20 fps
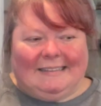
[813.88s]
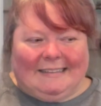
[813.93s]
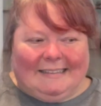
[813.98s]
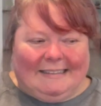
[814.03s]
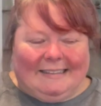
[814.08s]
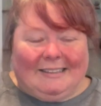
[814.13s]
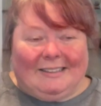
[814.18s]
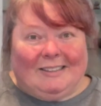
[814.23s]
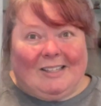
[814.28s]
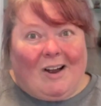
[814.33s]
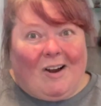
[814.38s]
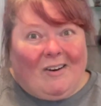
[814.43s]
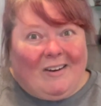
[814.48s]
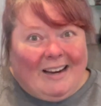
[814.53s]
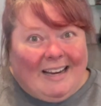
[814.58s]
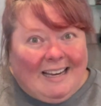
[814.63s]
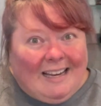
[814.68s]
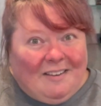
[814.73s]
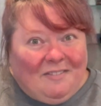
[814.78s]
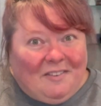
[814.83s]

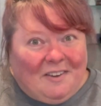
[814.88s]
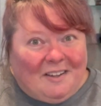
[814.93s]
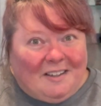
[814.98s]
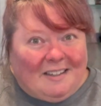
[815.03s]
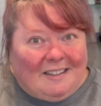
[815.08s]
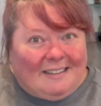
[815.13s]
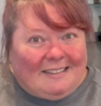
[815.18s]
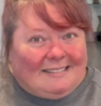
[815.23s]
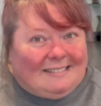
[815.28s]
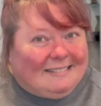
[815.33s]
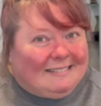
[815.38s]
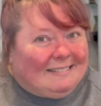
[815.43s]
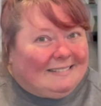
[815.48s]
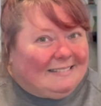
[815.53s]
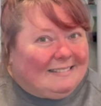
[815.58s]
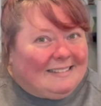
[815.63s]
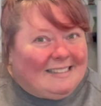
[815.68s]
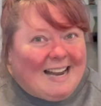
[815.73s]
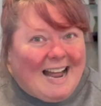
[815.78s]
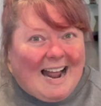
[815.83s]
sorry if
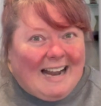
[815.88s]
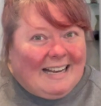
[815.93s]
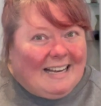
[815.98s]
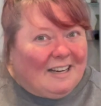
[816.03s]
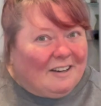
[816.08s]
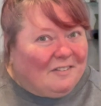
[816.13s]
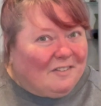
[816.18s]
you're not here